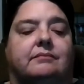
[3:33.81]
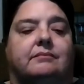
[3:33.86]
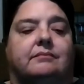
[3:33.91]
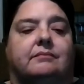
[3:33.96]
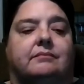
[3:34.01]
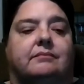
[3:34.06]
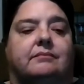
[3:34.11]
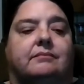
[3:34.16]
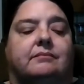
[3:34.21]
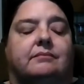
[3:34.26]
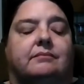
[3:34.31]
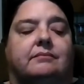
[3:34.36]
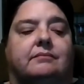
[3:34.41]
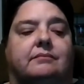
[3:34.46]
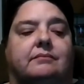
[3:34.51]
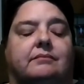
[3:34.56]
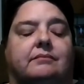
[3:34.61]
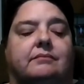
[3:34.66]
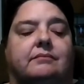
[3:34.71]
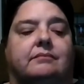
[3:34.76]

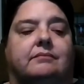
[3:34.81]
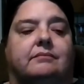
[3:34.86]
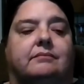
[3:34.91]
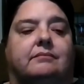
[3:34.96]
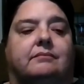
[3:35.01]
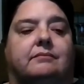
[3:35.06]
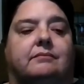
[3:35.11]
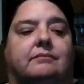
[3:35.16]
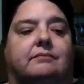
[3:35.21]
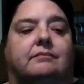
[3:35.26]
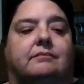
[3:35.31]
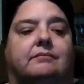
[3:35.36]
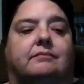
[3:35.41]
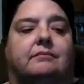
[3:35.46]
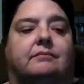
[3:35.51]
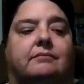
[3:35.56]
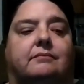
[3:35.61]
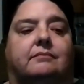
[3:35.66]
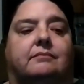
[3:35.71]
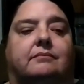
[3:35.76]

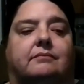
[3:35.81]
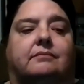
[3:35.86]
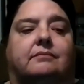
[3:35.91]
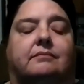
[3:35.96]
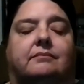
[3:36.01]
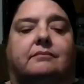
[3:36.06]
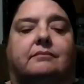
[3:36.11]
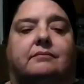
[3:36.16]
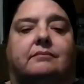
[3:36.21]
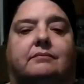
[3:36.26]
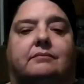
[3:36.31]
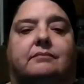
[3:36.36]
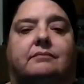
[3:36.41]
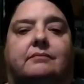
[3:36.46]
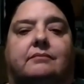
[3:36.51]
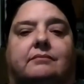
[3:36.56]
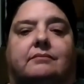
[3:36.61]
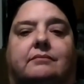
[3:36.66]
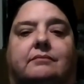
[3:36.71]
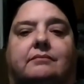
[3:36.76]

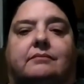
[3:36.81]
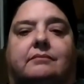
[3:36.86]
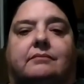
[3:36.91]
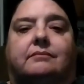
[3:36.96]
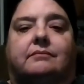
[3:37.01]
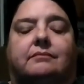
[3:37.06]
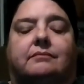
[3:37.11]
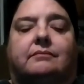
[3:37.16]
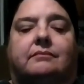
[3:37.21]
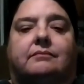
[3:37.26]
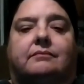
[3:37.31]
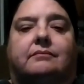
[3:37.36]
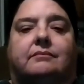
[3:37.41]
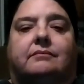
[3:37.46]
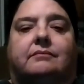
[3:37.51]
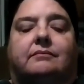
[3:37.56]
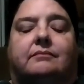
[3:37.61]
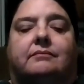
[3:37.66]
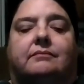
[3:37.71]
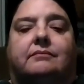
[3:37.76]

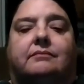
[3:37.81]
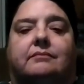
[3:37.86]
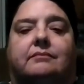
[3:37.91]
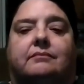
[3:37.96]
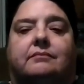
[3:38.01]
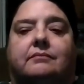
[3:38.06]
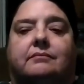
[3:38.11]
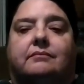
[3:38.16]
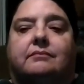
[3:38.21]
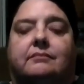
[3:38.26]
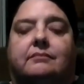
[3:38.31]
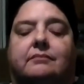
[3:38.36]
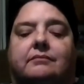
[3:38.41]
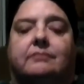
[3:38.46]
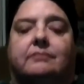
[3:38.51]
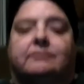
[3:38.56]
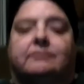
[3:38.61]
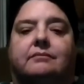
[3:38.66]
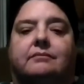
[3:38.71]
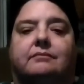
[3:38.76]

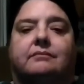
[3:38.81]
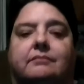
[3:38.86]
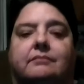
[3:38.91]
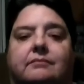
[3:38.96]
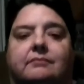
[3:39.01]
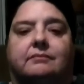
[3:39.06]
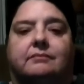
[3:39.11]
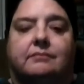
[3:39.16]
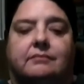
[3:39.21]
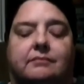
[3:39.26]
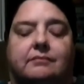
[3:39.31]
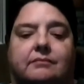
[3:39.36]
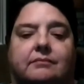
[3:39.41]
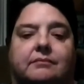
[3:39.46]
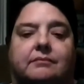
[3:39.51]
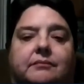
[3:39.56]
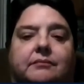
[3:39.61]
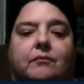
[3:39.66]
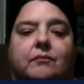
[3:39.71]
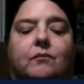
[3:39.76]

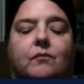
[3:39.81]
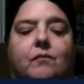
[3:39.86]
The person shown says nothing.